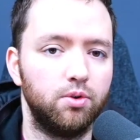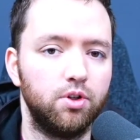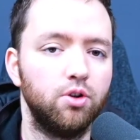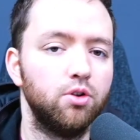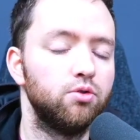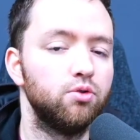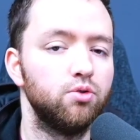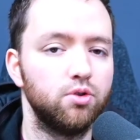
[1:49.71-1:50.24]
When
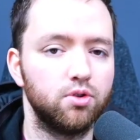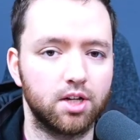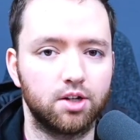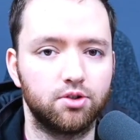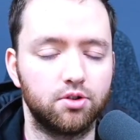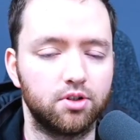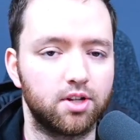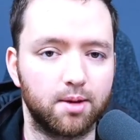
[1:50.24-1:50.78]
you go through those
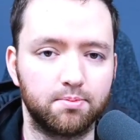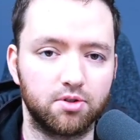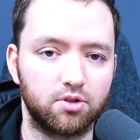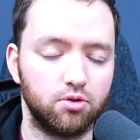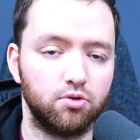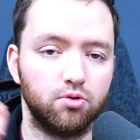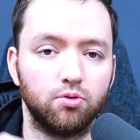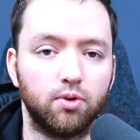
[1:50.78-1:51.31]
extra steps
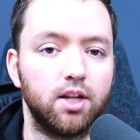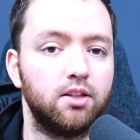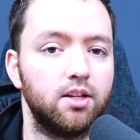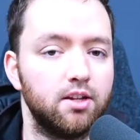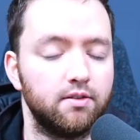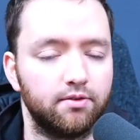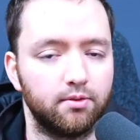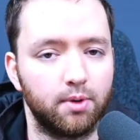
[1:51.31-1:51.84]
to write
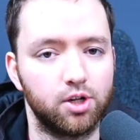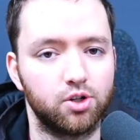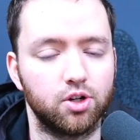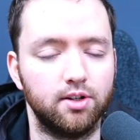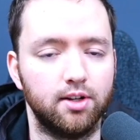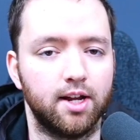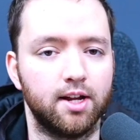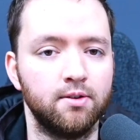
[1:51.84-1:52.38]
the
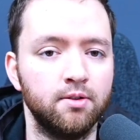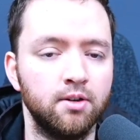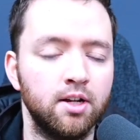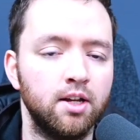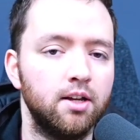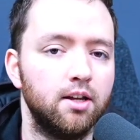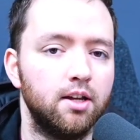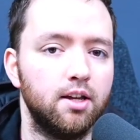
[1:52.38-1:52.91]
information down,
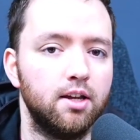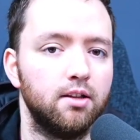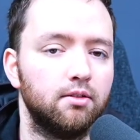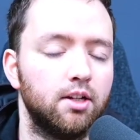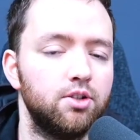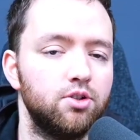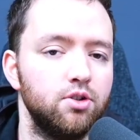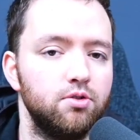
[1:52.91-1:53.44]

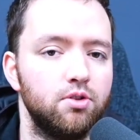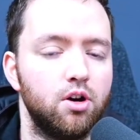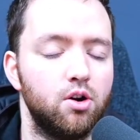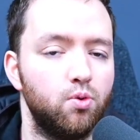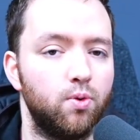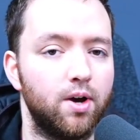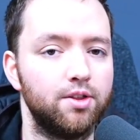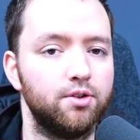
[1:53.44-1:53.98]
it lets you
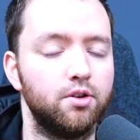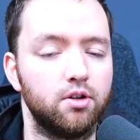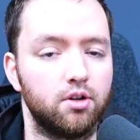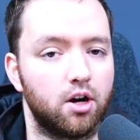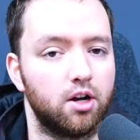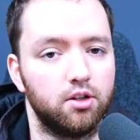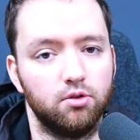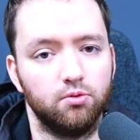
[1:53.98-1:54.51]
know whether or
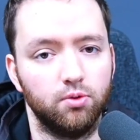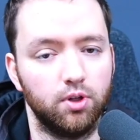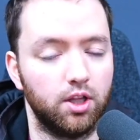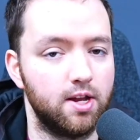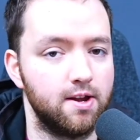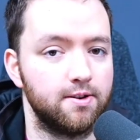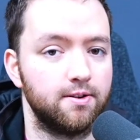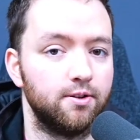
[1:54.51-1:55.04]
not you
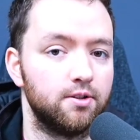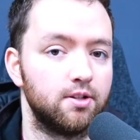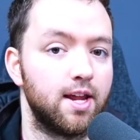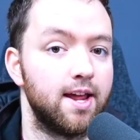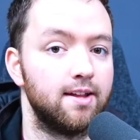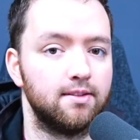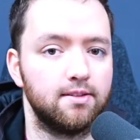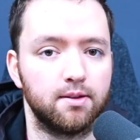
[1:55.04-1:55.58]
really
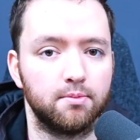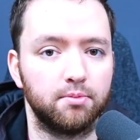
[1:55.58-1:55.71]
understand